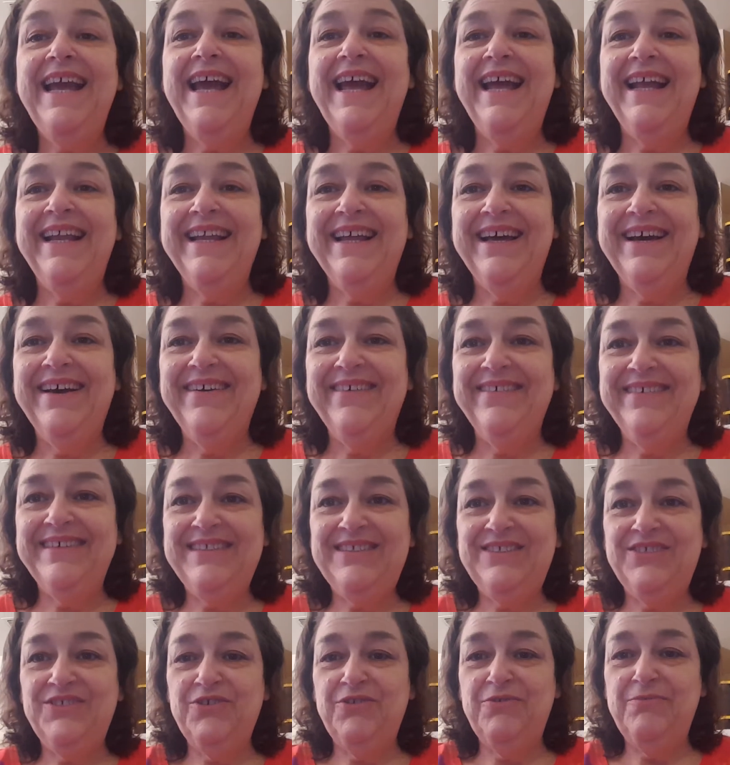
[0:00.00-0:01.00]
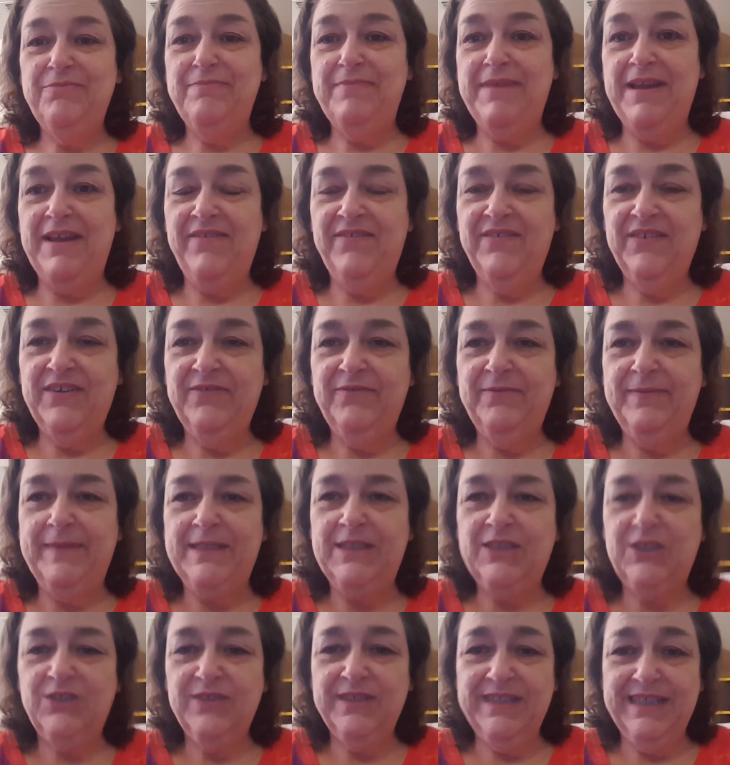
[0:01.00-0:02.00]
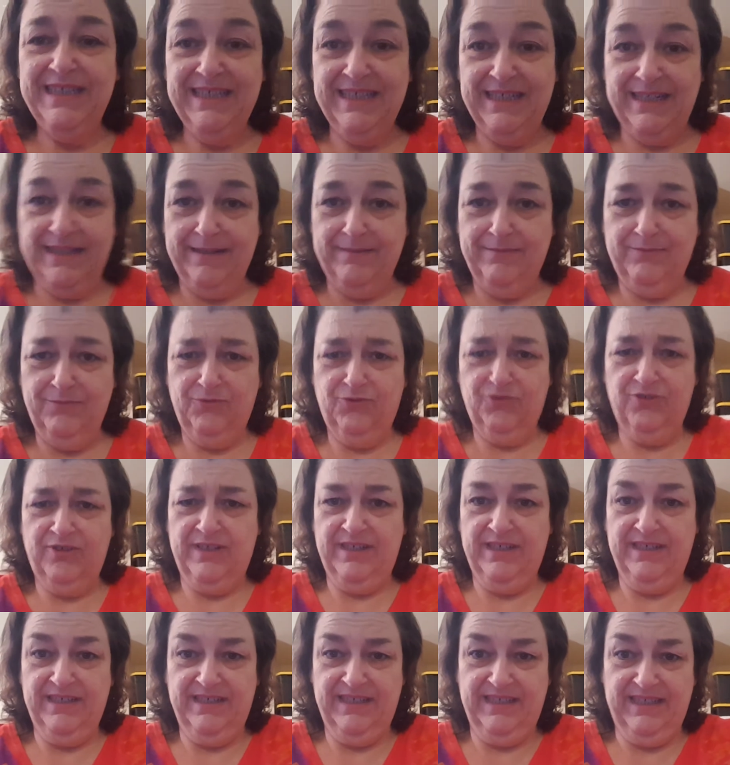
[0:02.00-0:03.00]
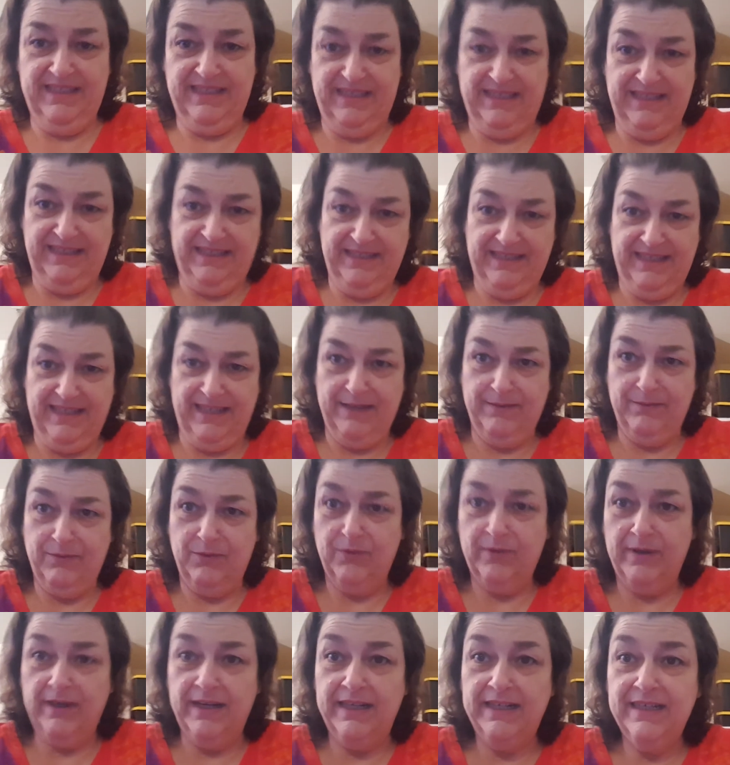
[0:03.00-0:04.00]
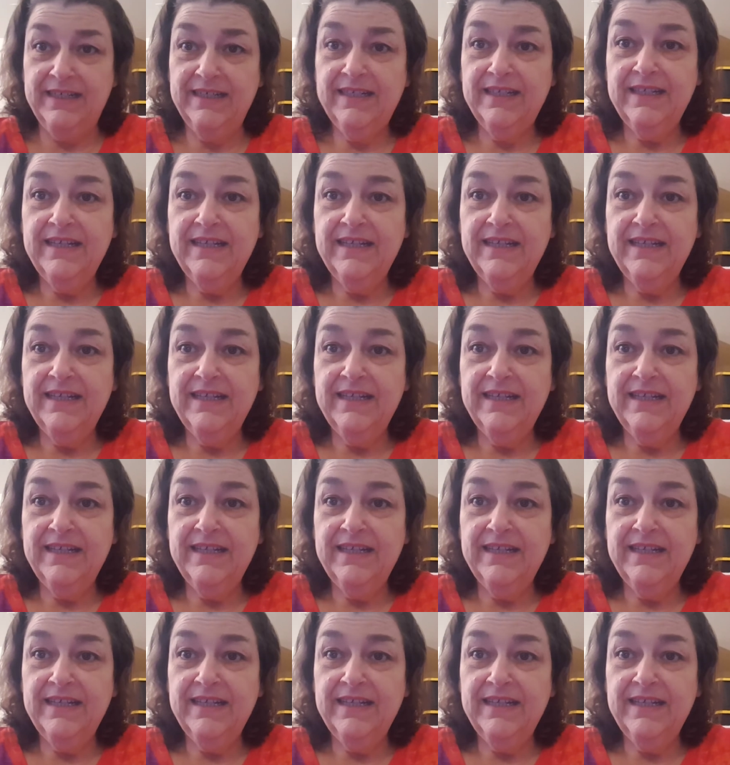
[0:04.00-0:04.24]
Hello, it's your Maven of Mystery, and I'm trying to get this camera right.